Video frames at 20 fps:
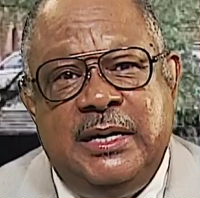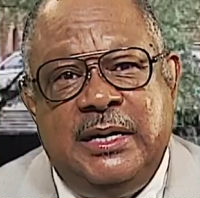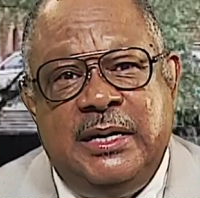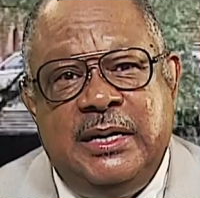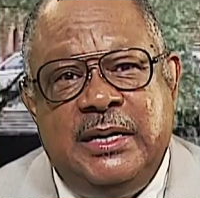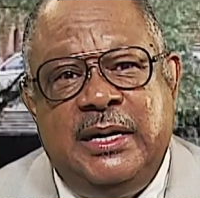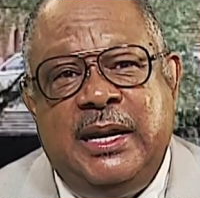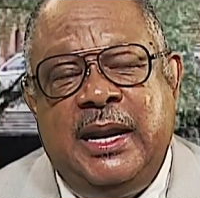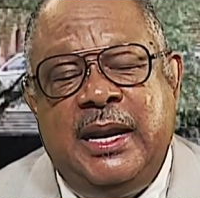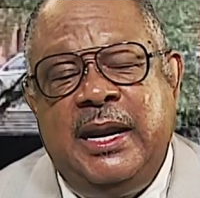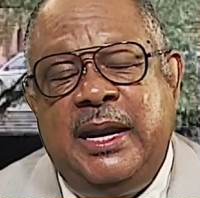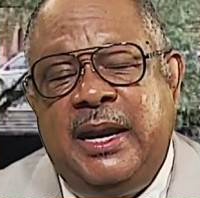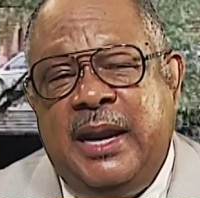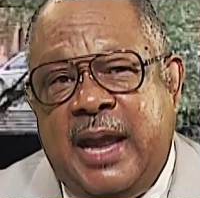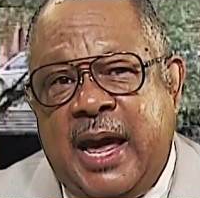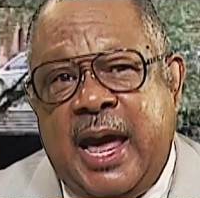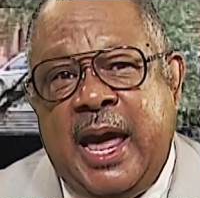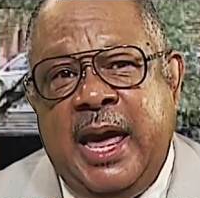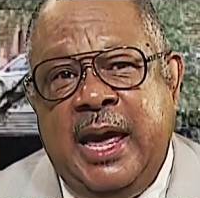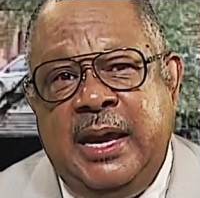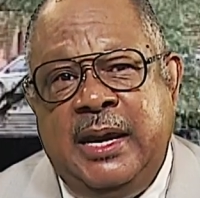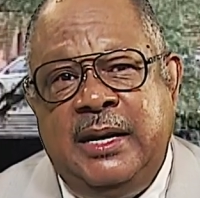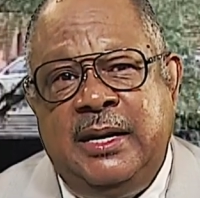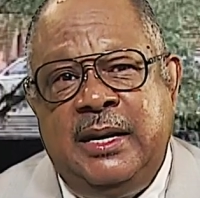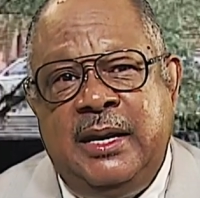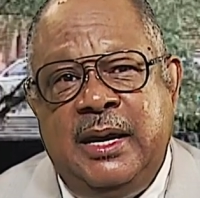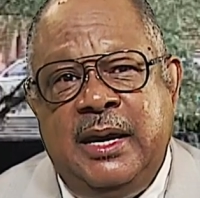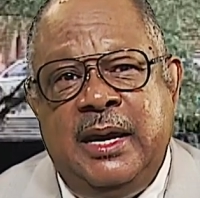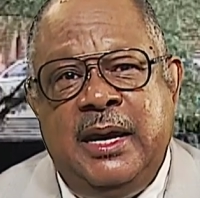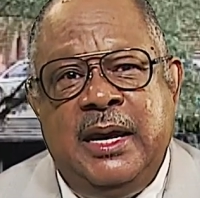that at night
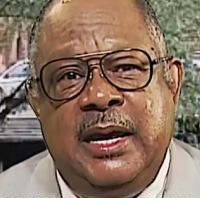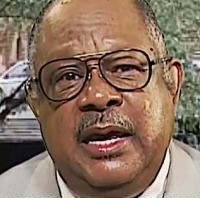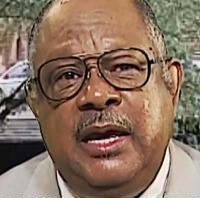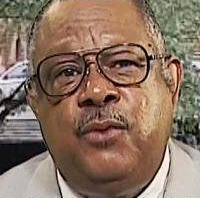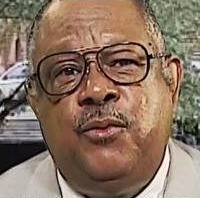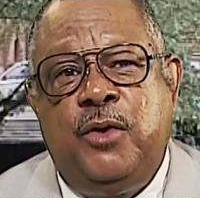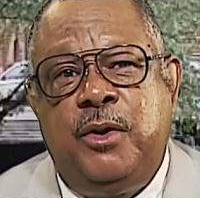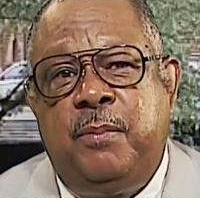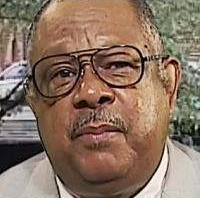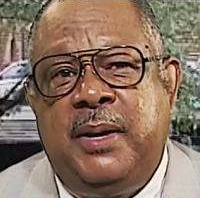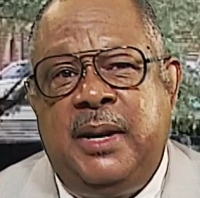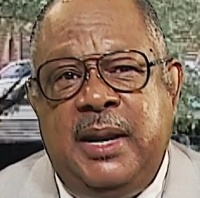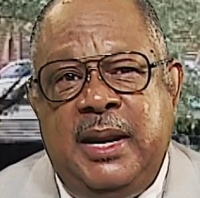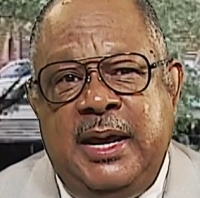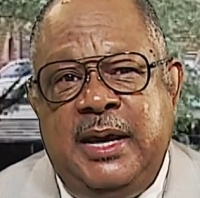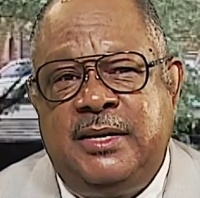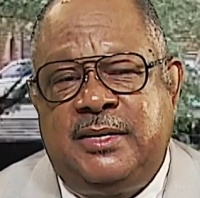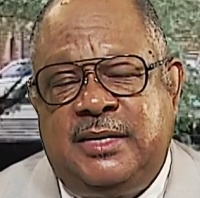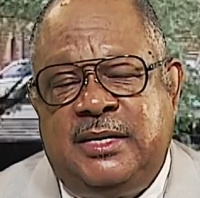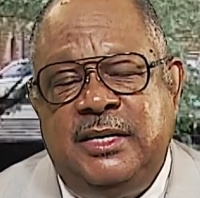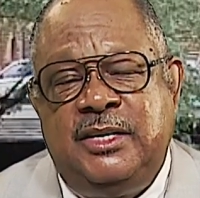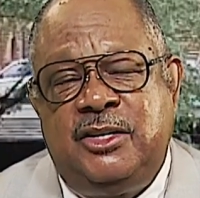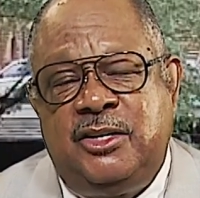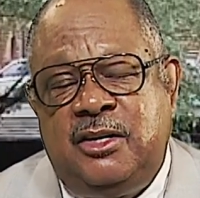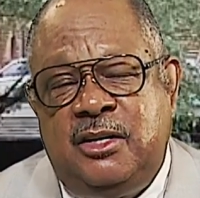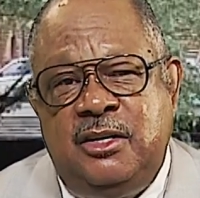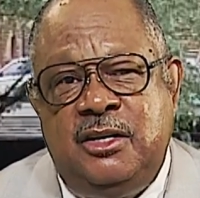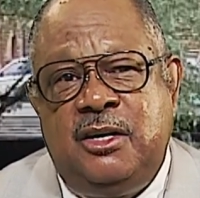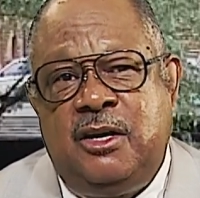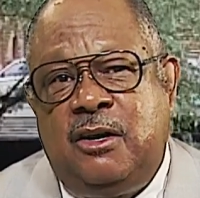he would molest his
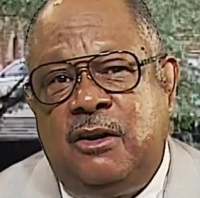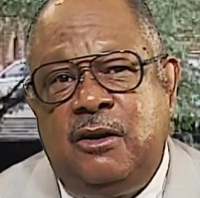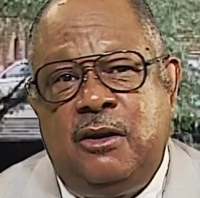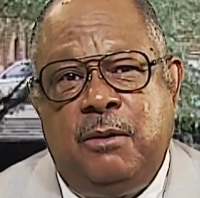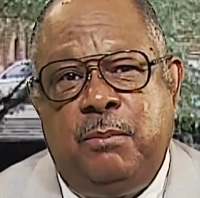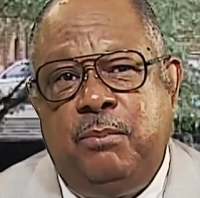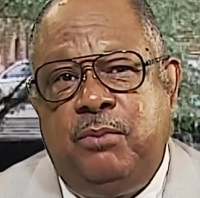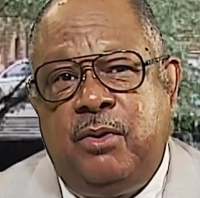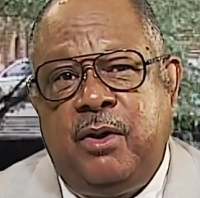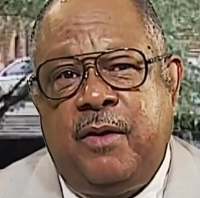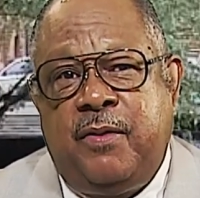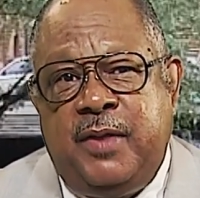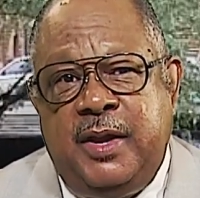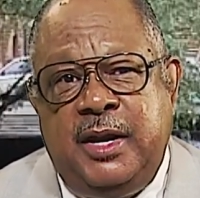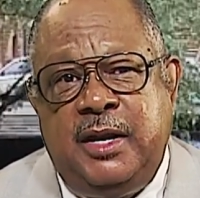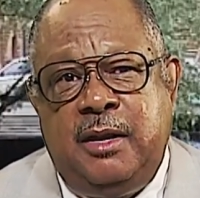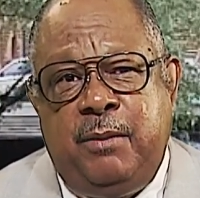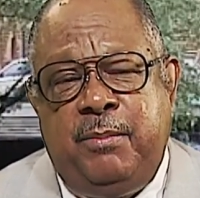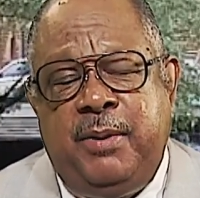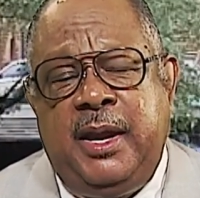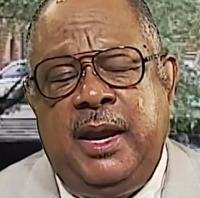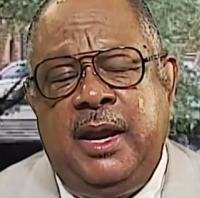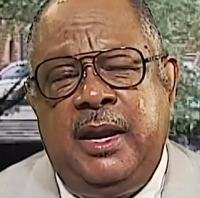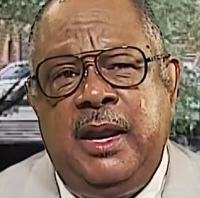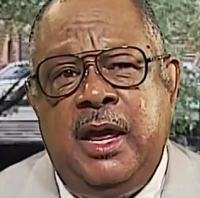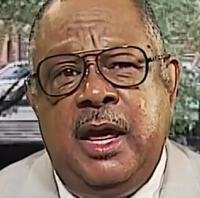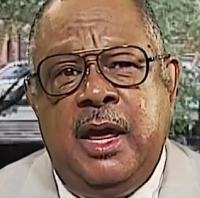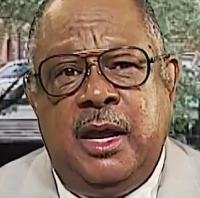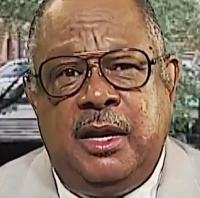younger brother in the bed.